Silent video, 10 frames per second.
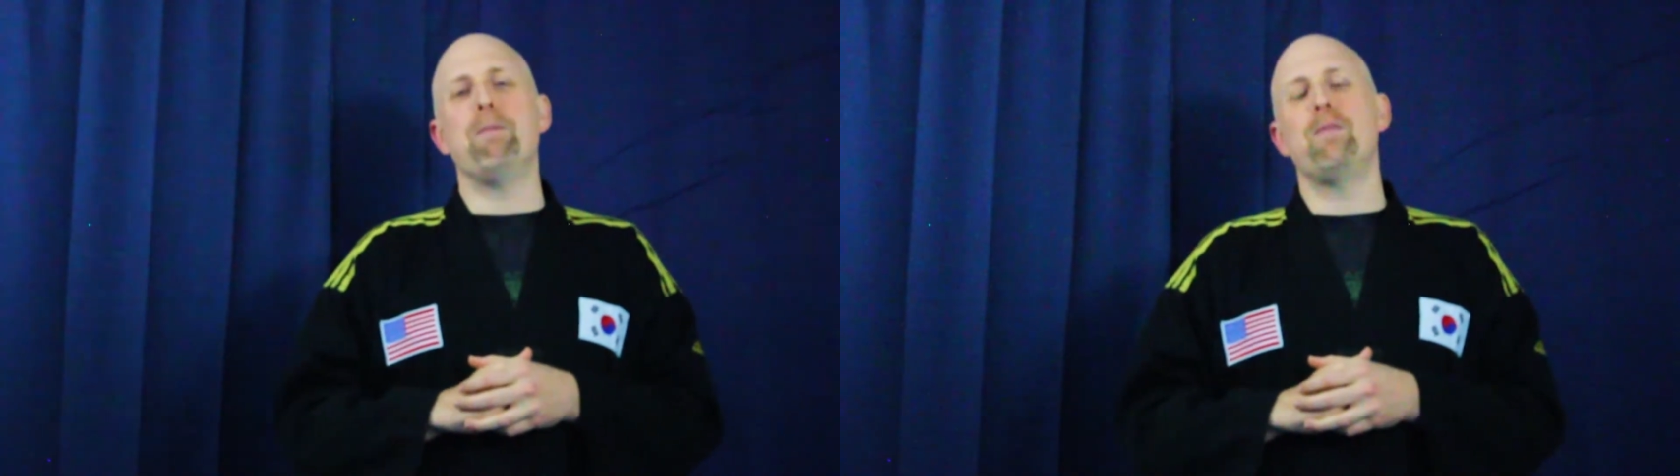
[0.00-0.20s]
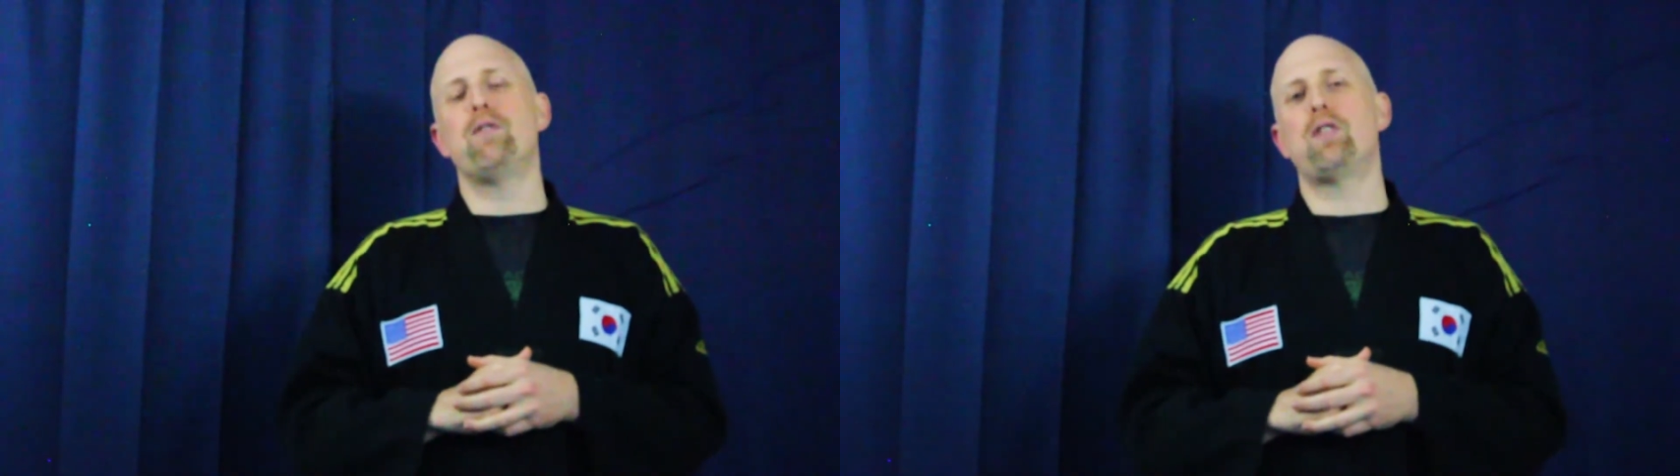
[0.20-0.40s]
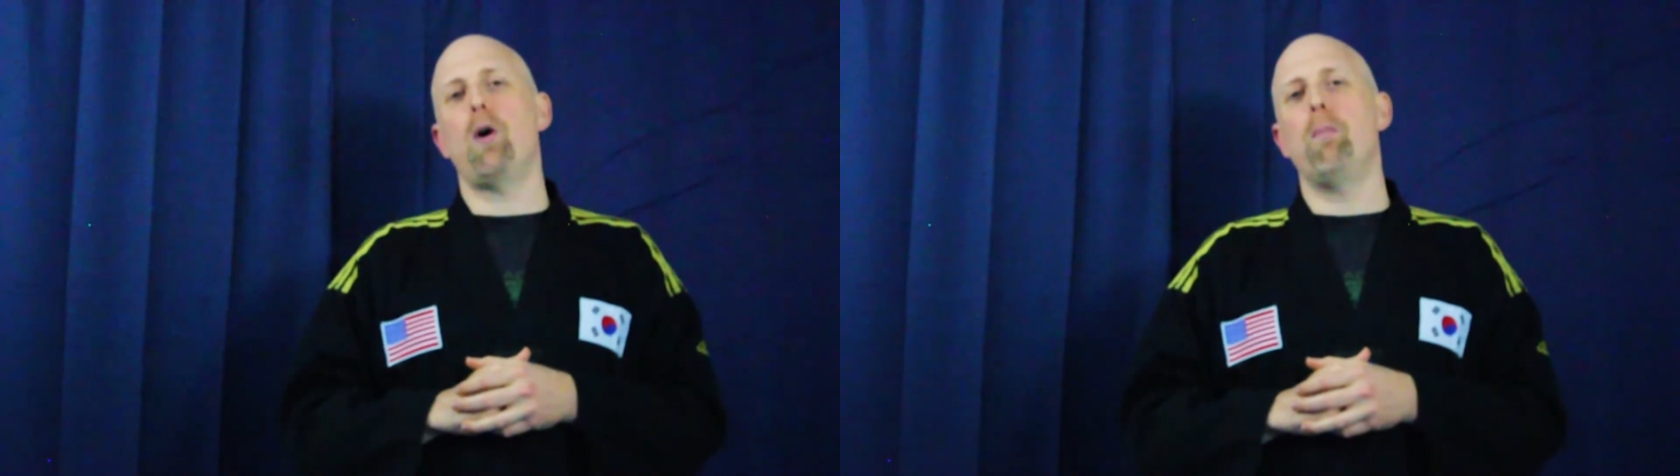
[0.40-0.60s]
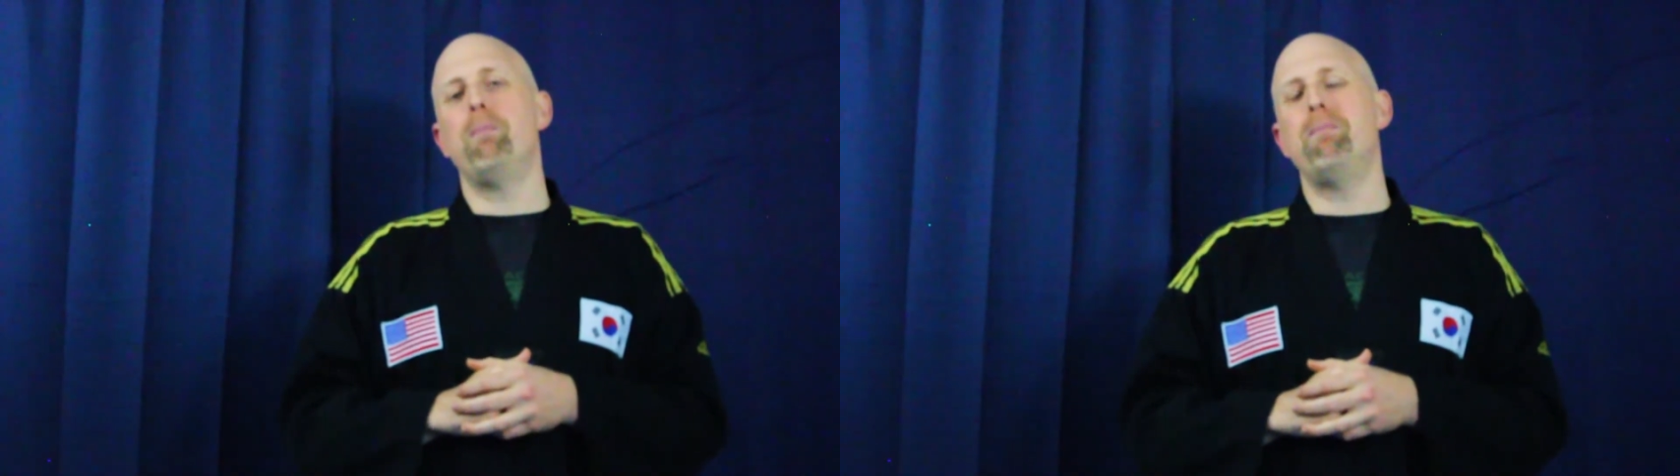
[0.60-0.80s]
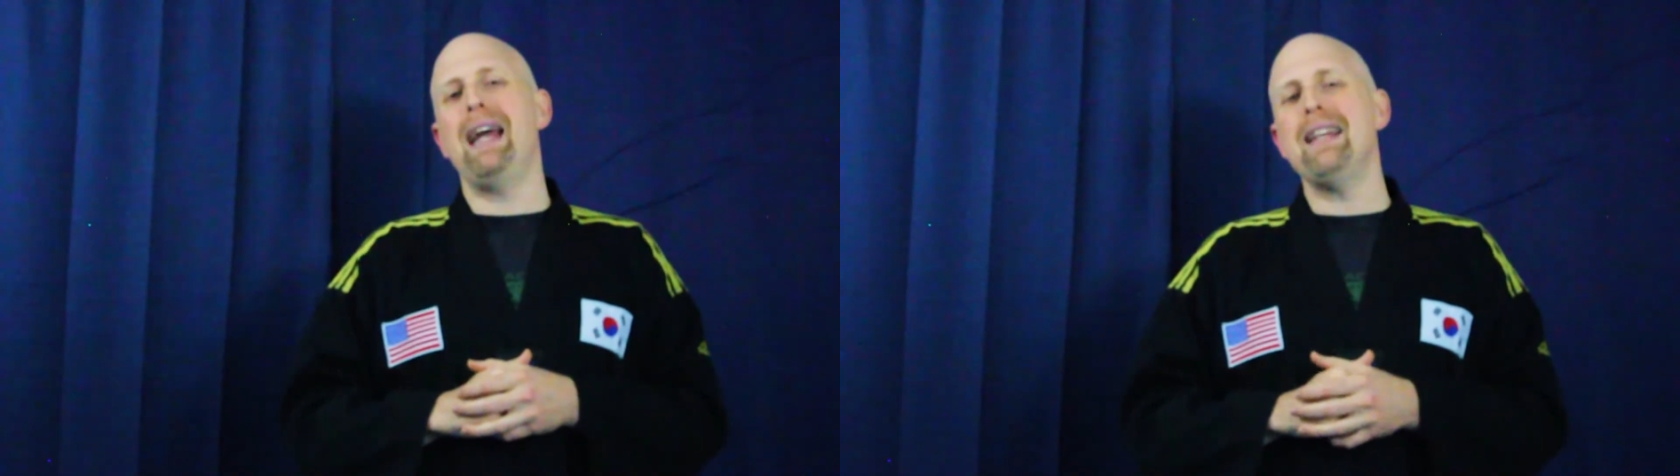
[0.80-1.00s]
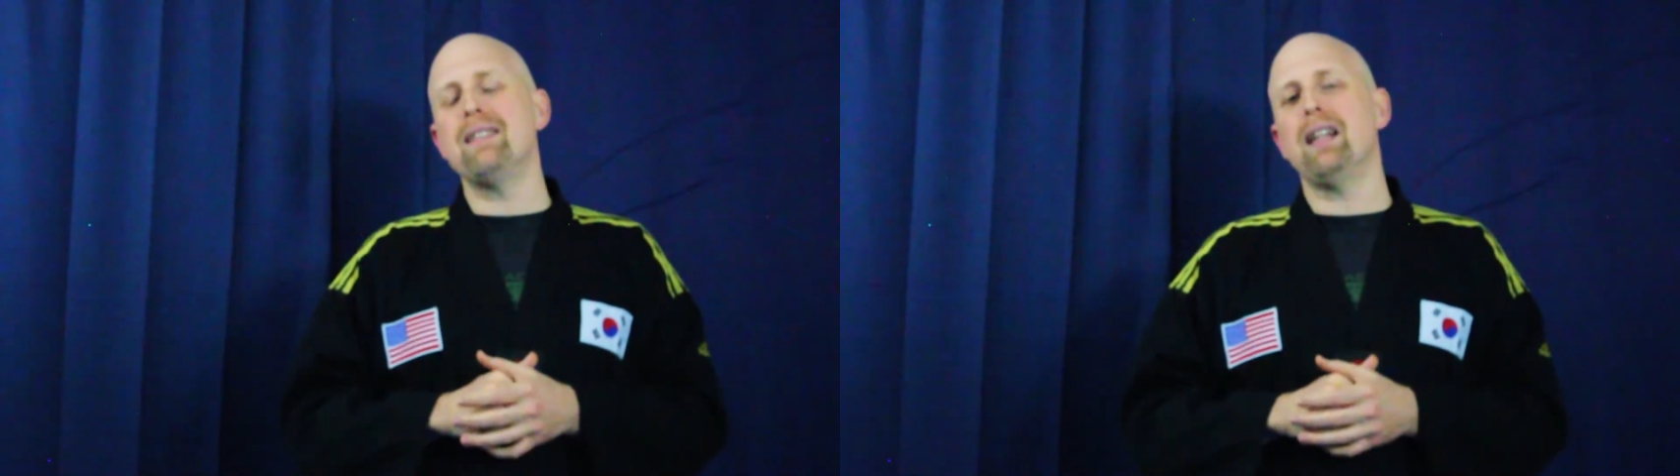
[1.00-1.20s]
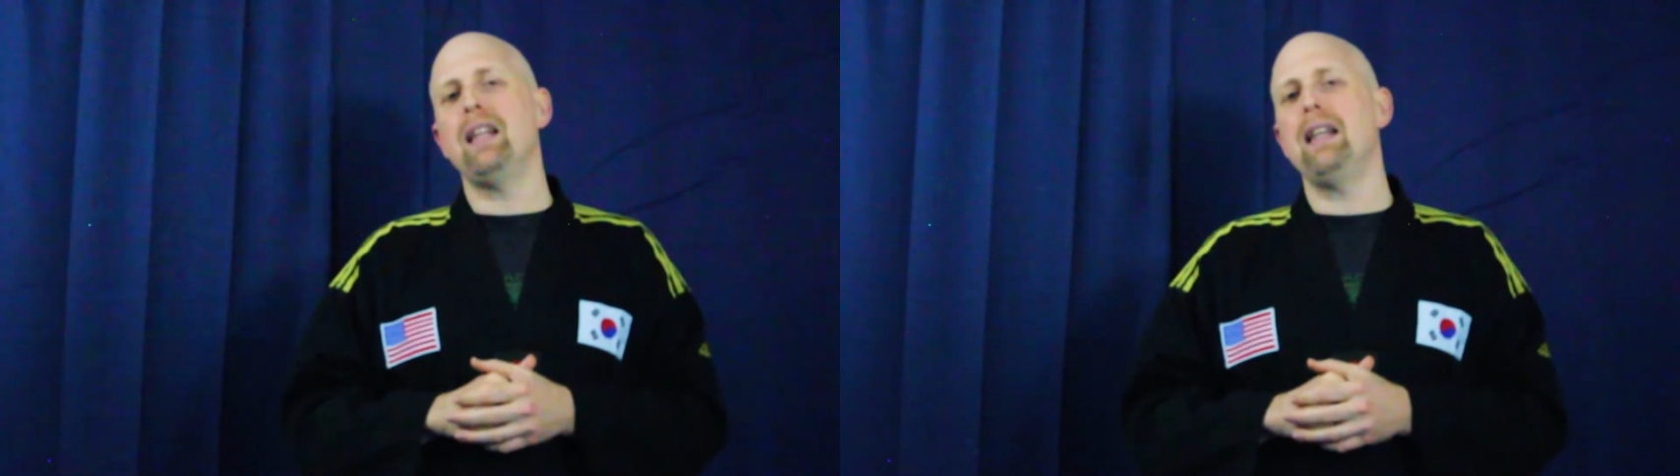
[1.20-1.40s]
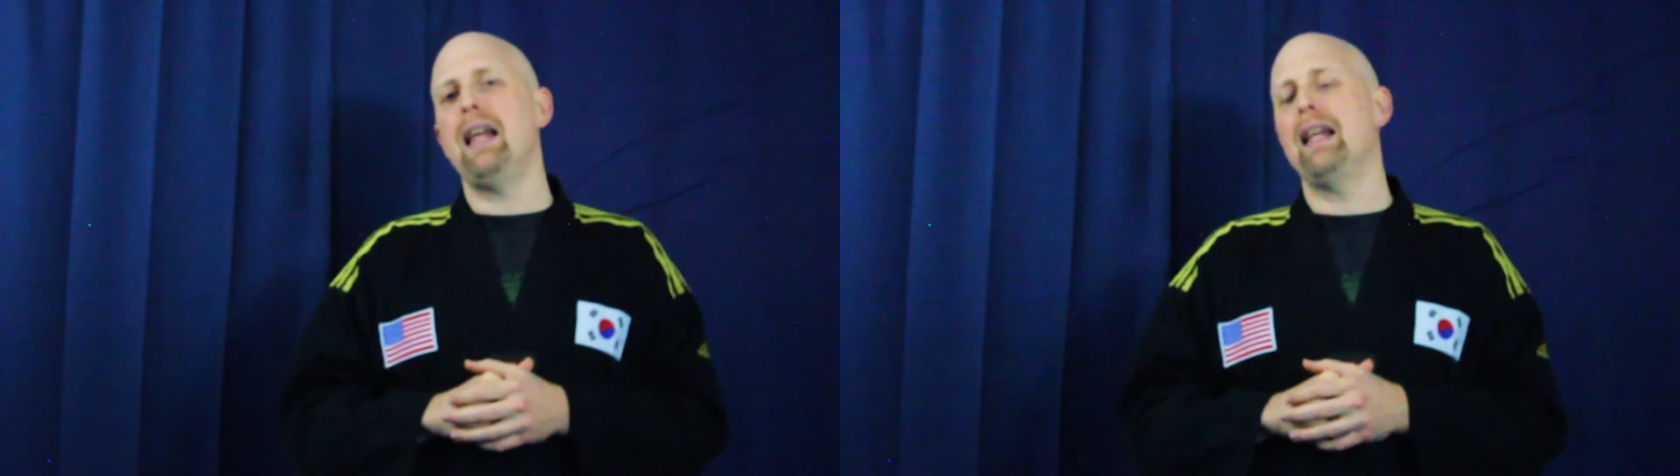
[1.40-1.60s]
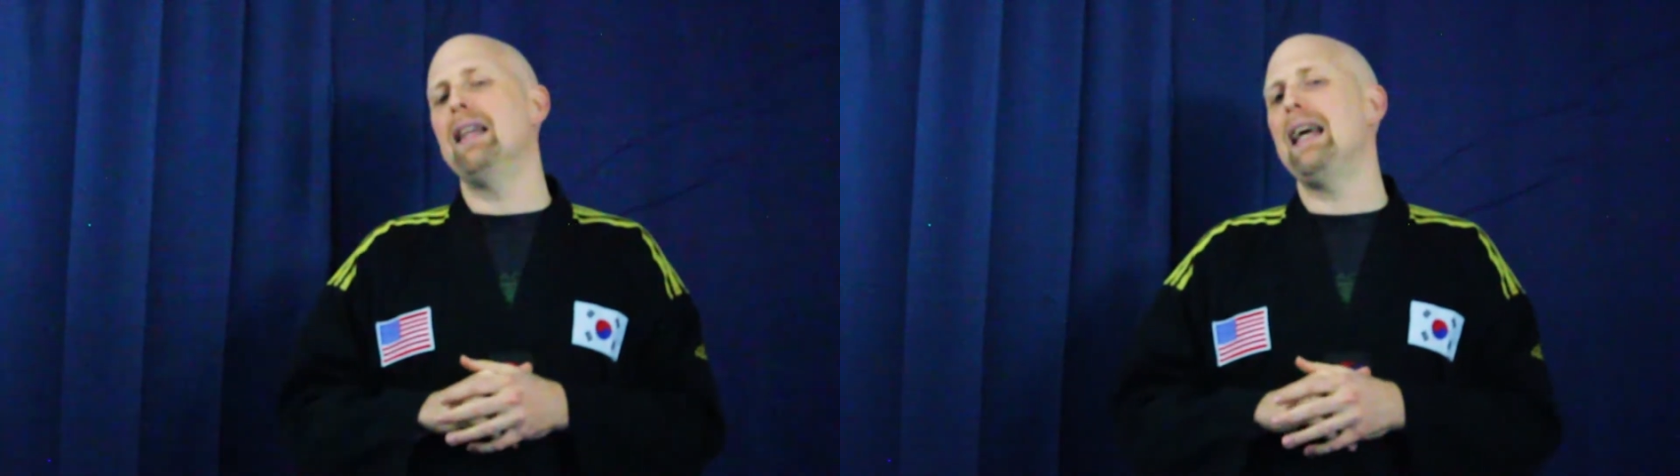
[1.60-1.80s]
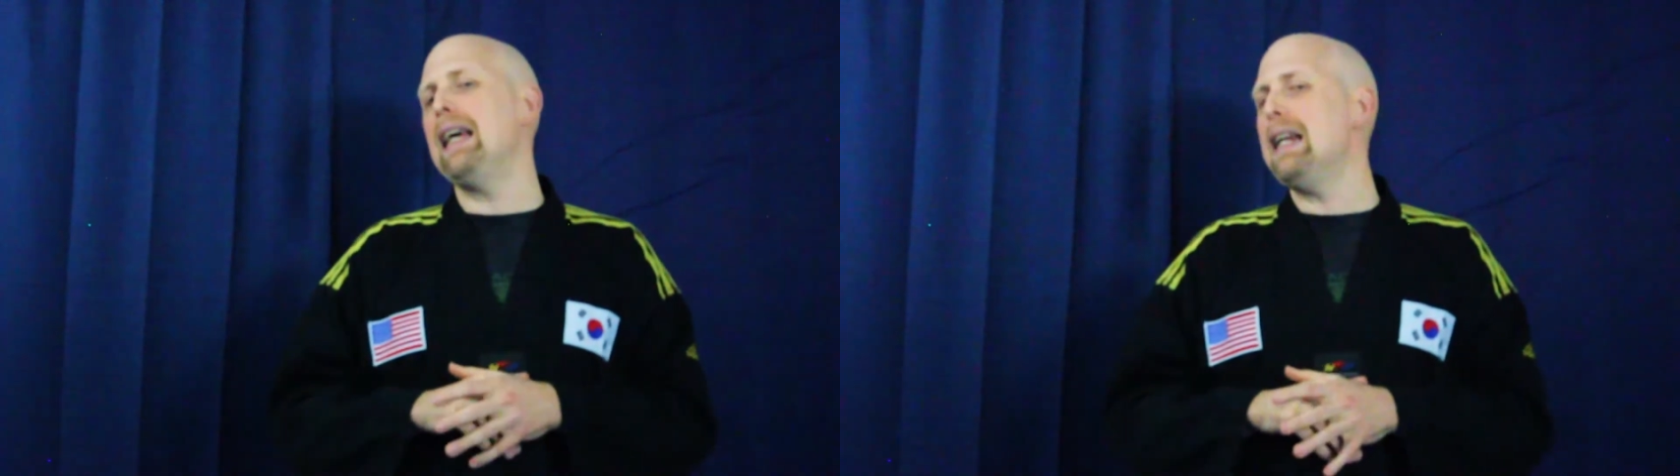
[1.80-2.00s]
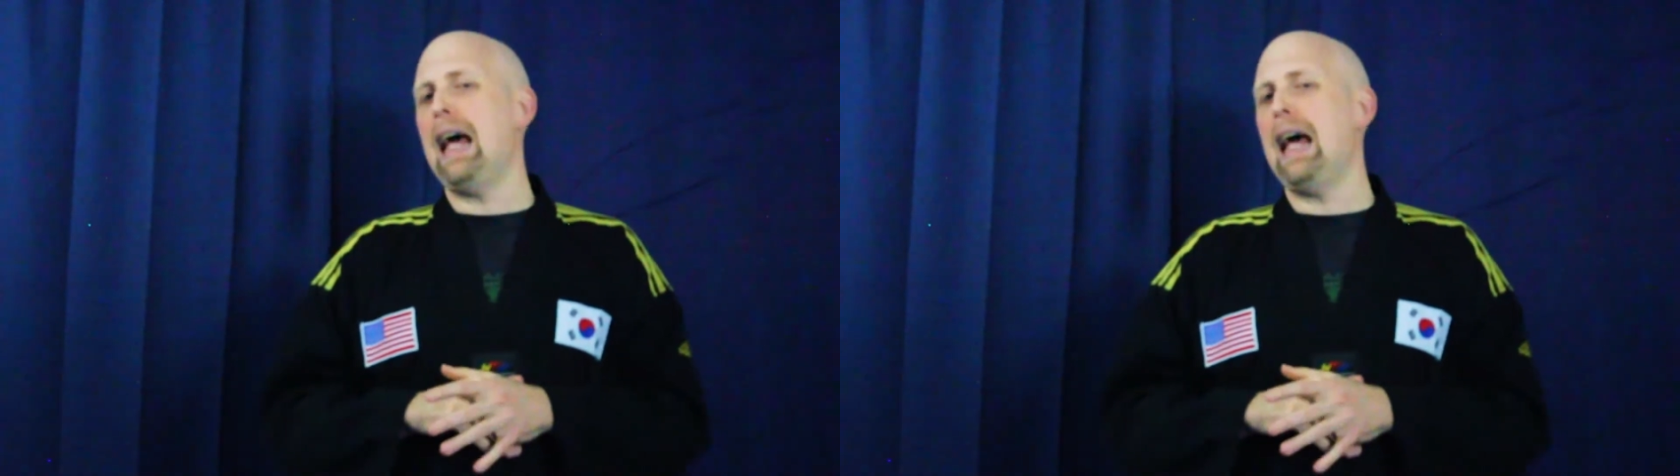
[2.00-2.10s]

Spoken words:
So basically they laid it